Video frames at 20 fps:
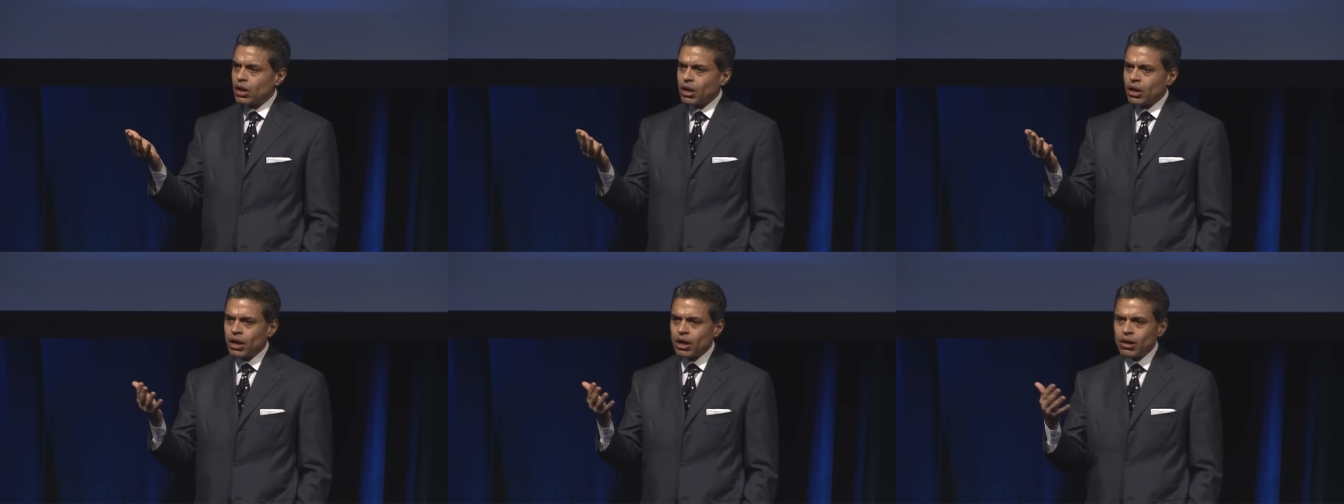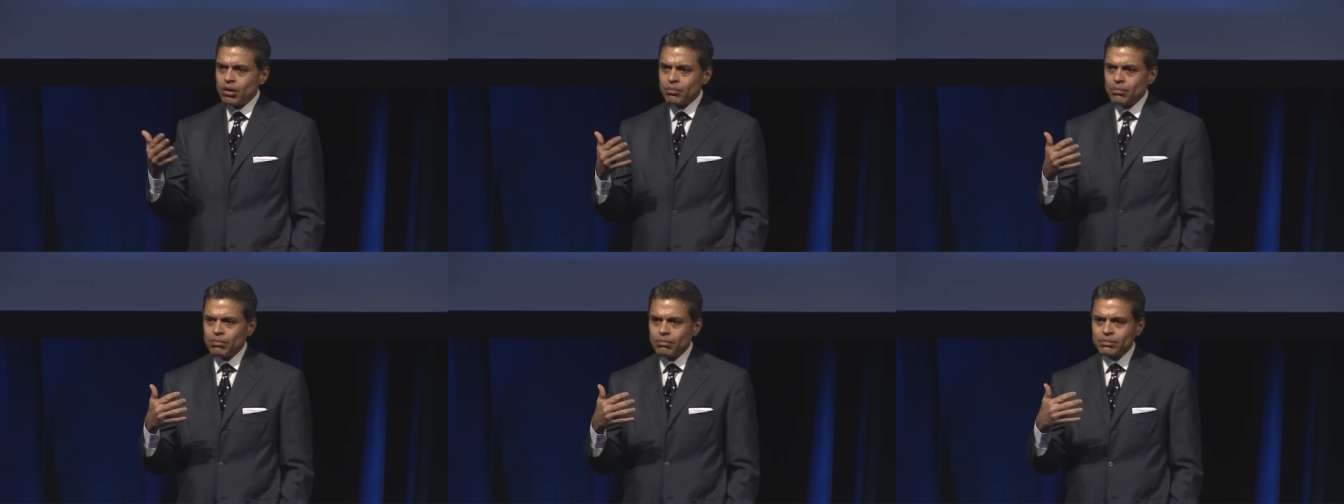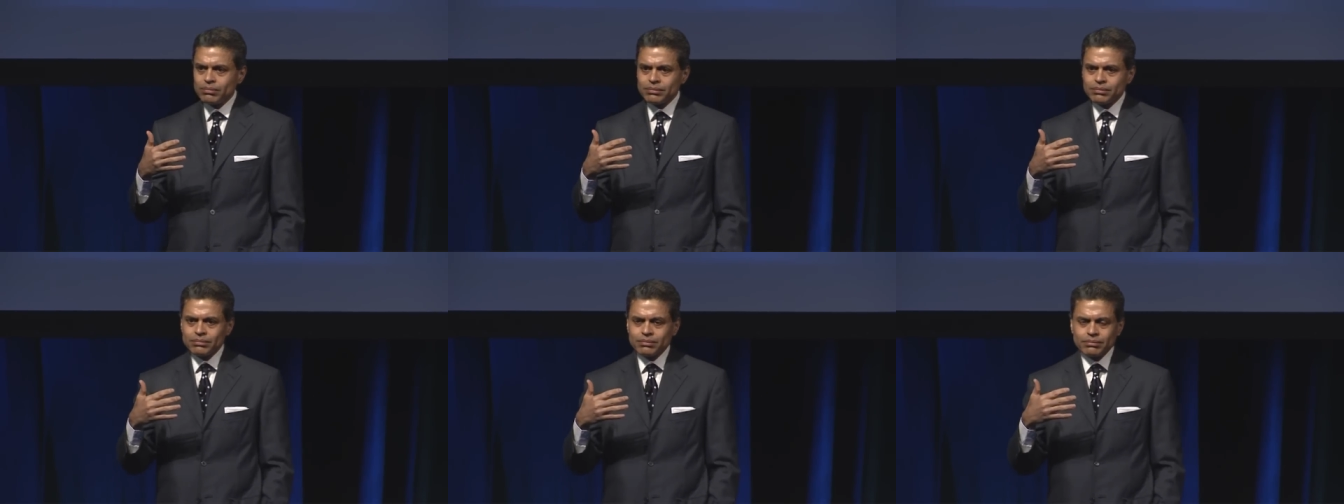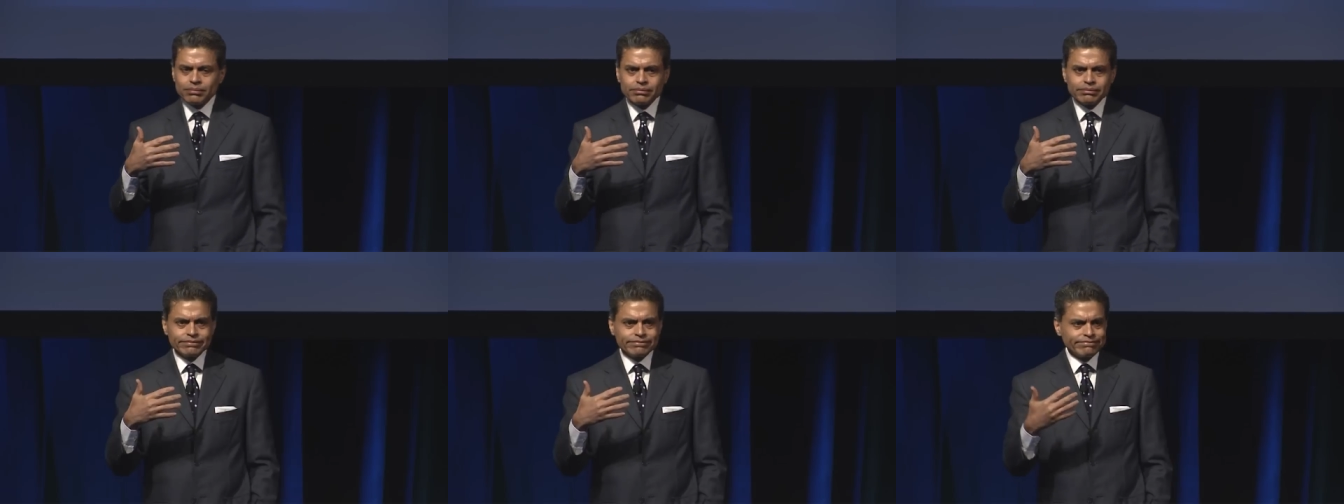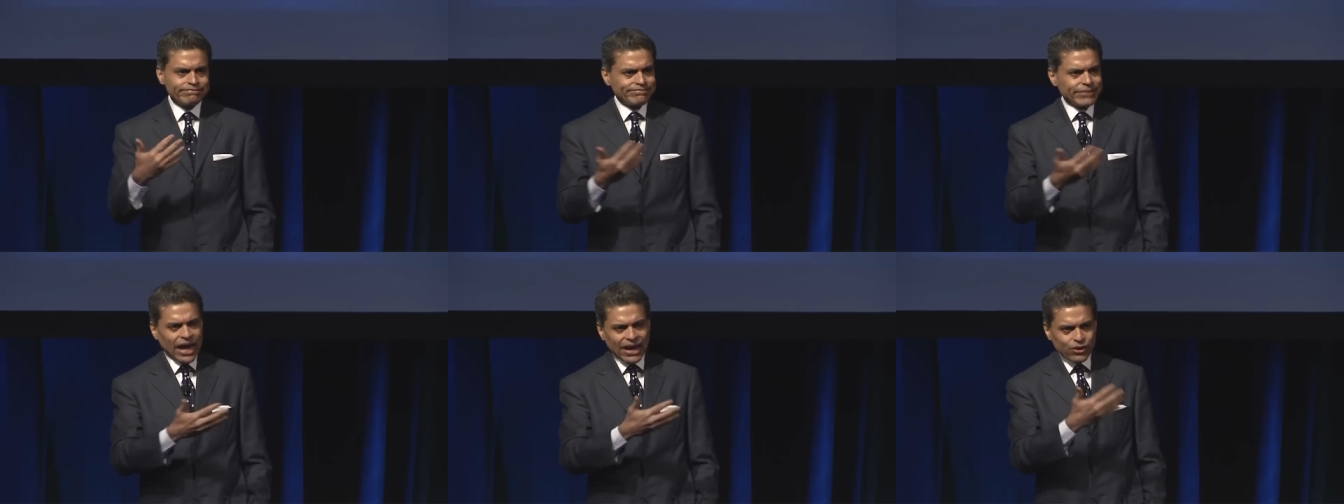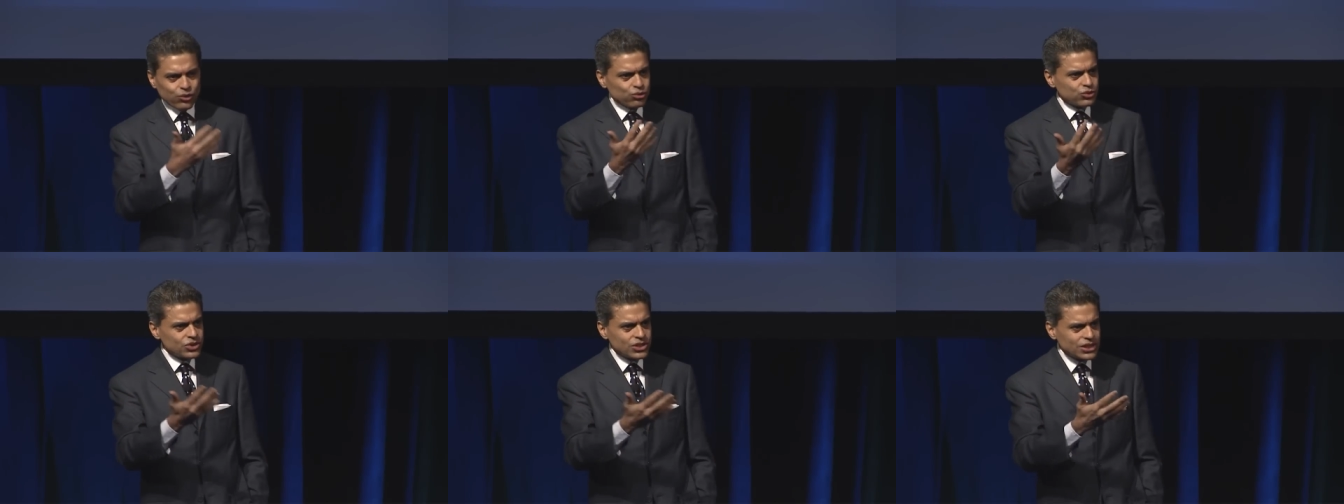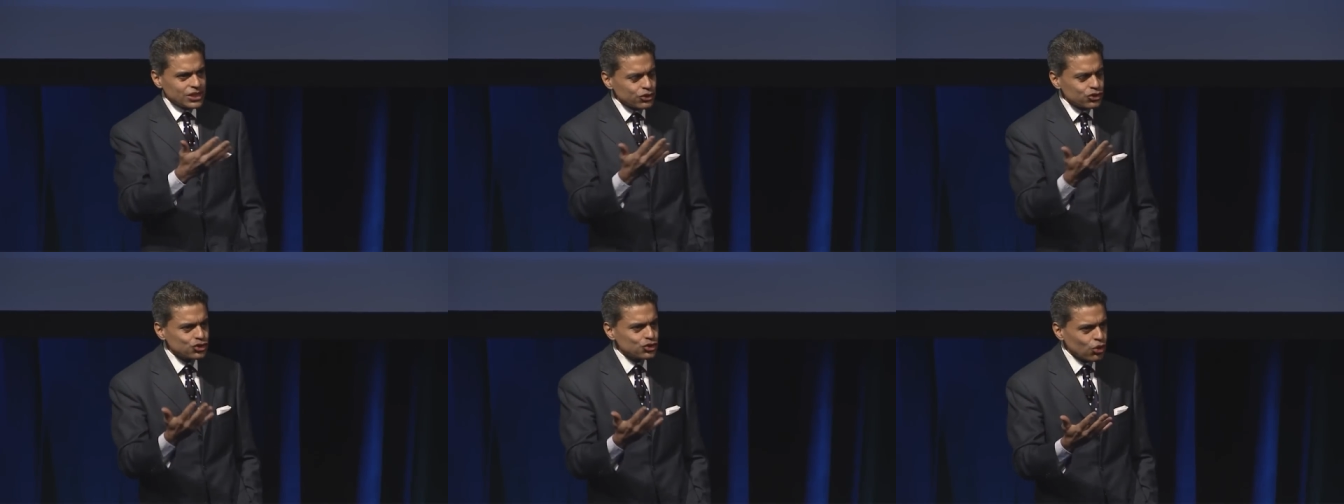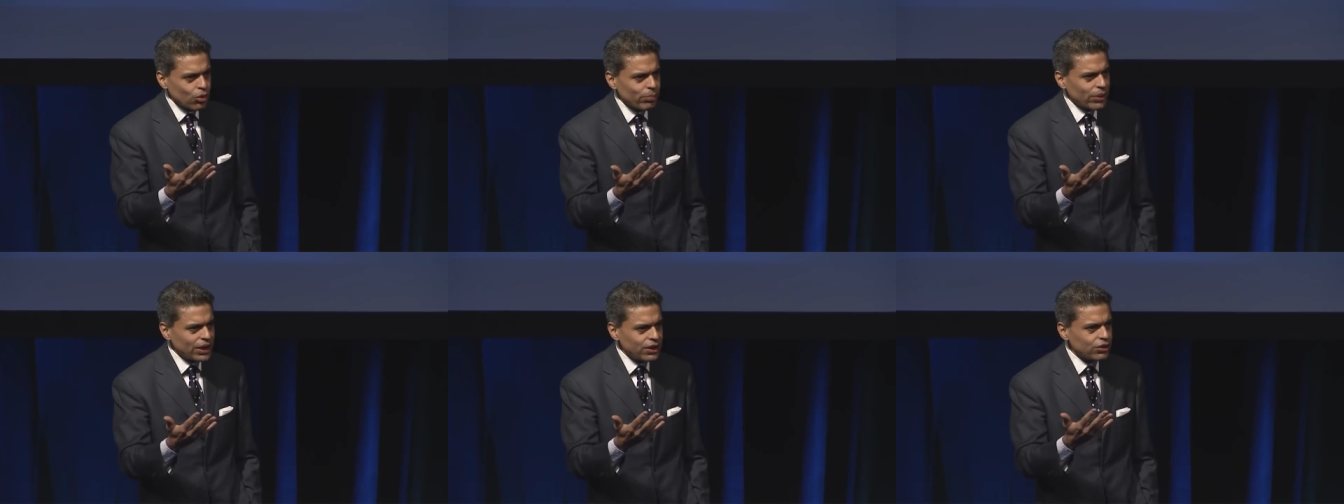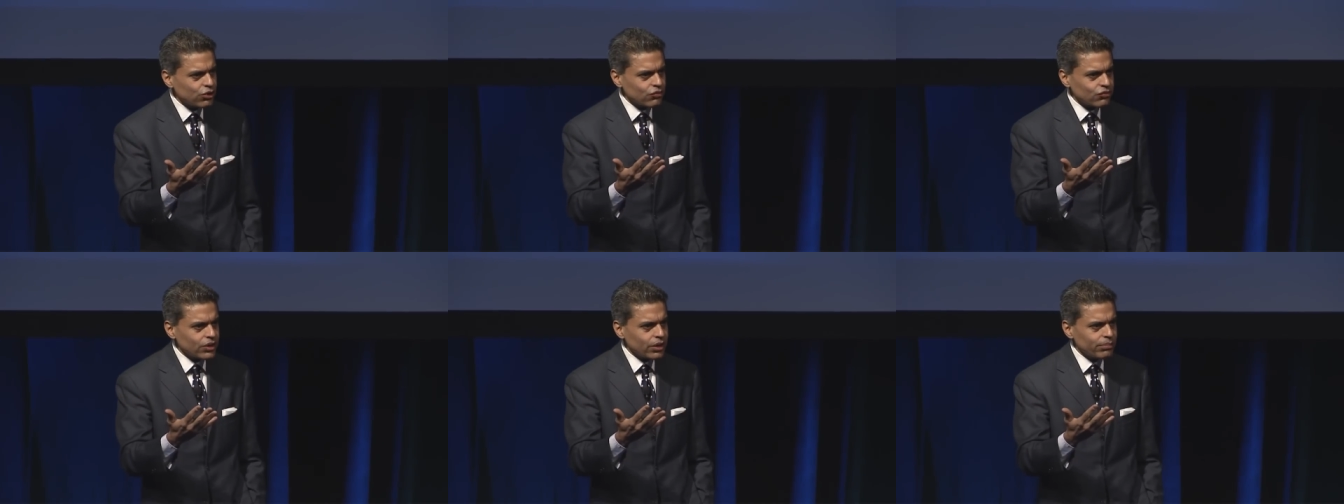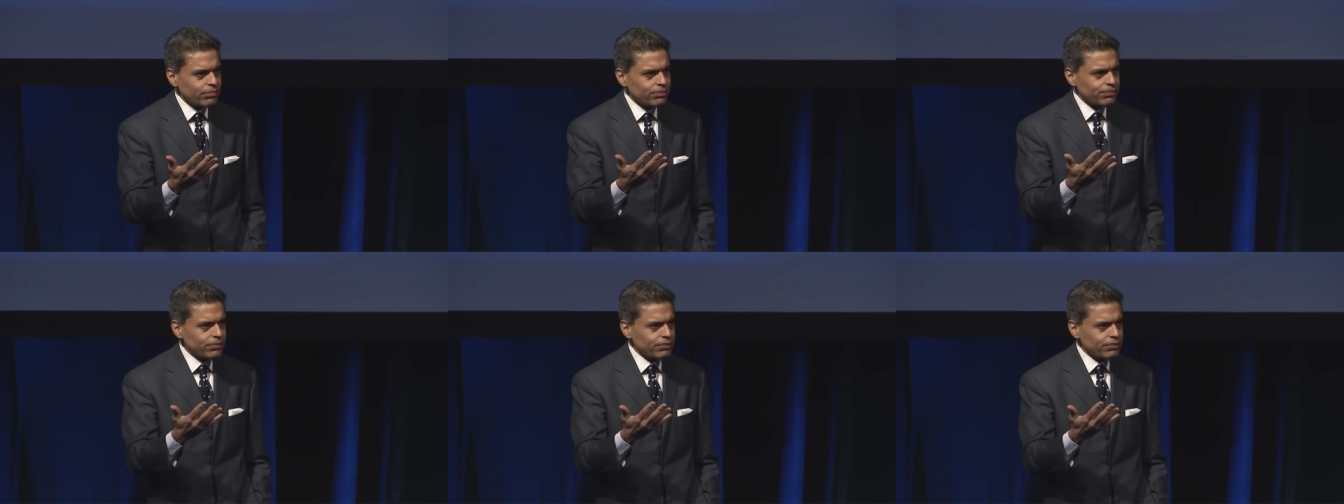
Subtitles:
I don't see so many of them.